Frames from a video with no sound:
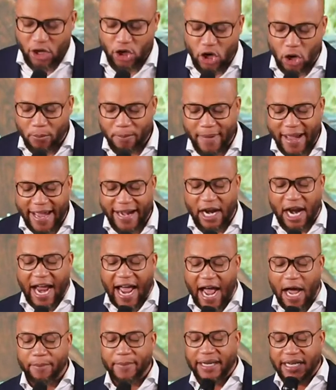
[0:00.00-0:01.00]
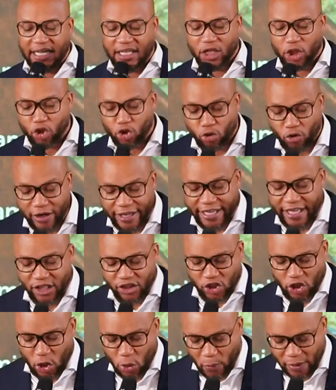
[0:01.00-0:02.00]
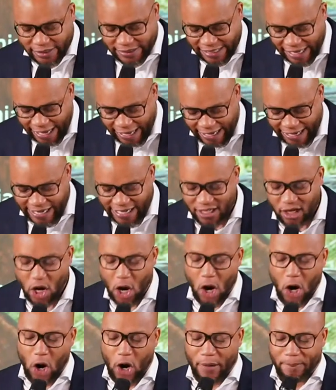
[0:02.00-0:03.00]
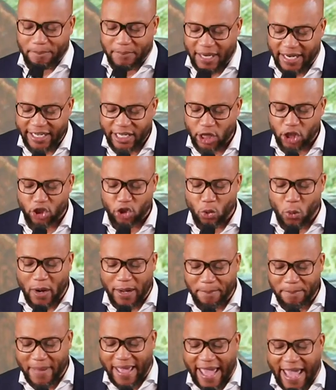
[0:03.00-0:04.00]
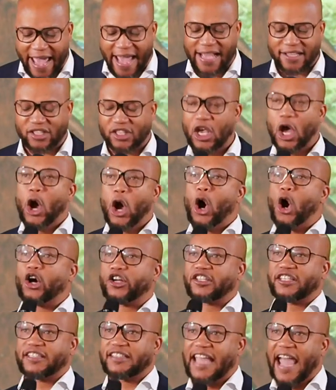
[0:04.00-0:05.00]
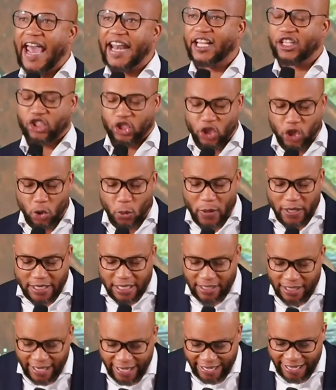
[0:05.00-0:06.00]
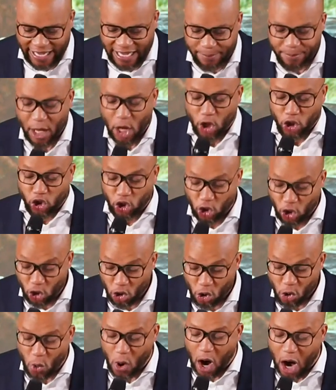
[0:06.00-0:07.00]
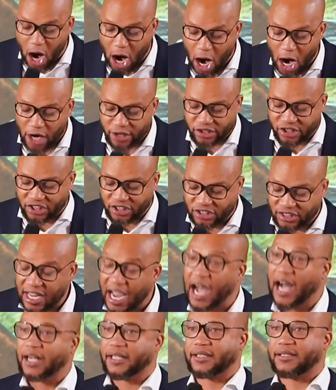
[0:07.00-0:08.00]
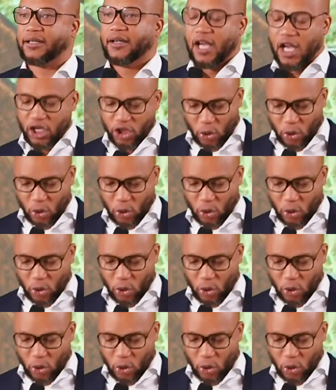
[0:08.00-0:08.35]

no matter how many degrees you attain or money you amass or status you acclaim, you are stuck.